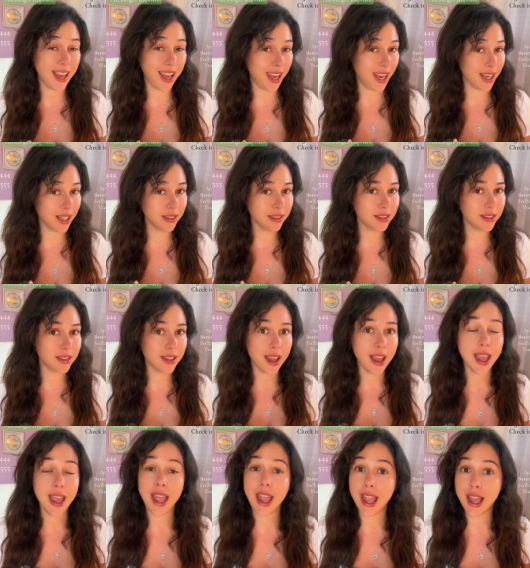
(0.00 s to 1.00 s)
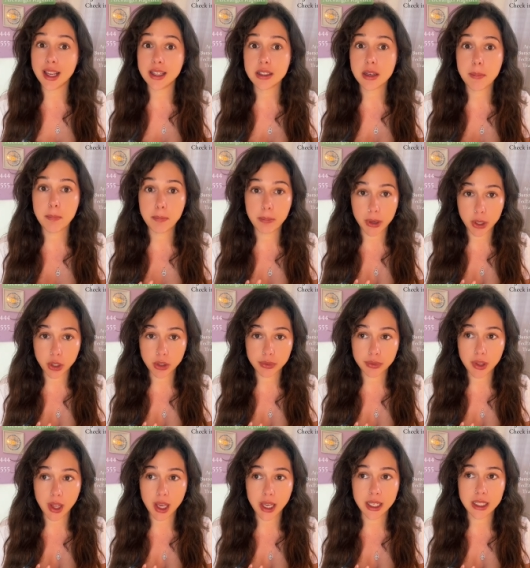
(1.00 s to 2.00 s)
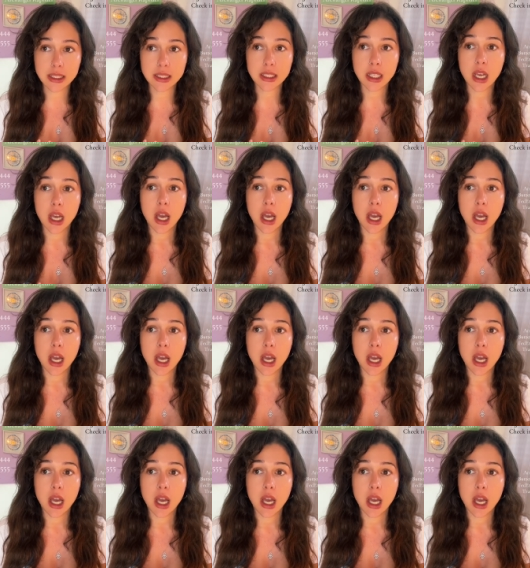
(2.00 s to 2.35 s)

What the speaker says: ants and butterflies,